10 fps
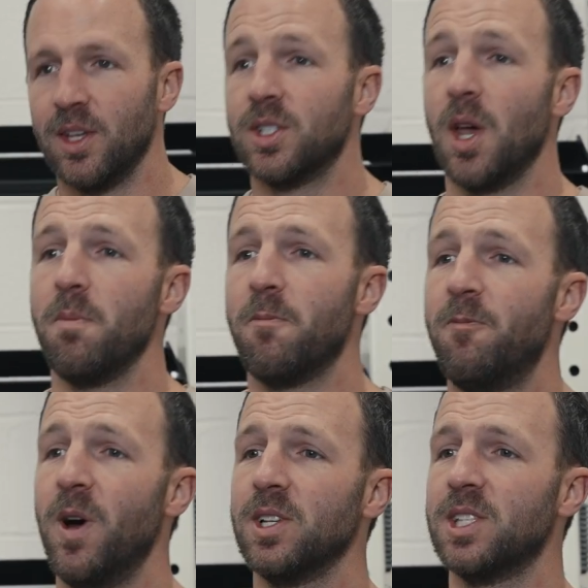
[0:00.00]
So
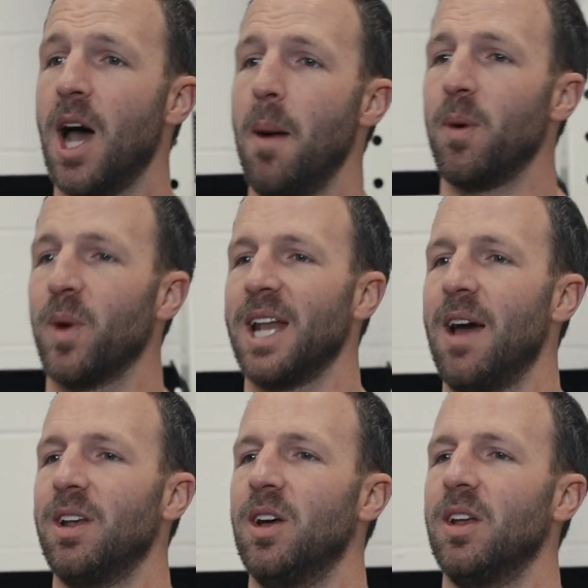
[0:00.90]
first up, we're going to
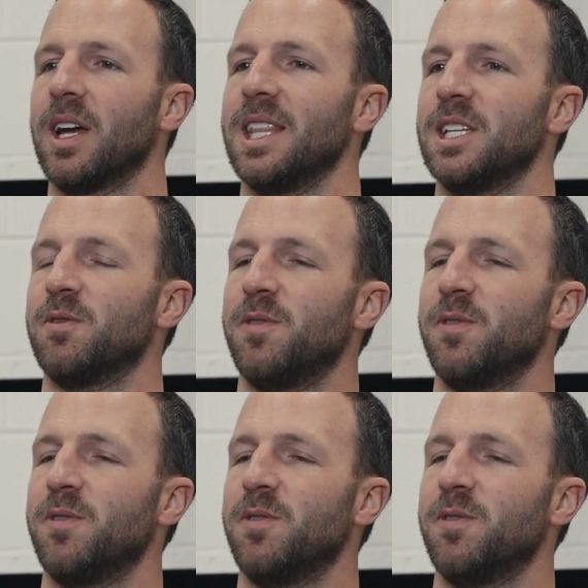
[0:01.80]
have a little look at this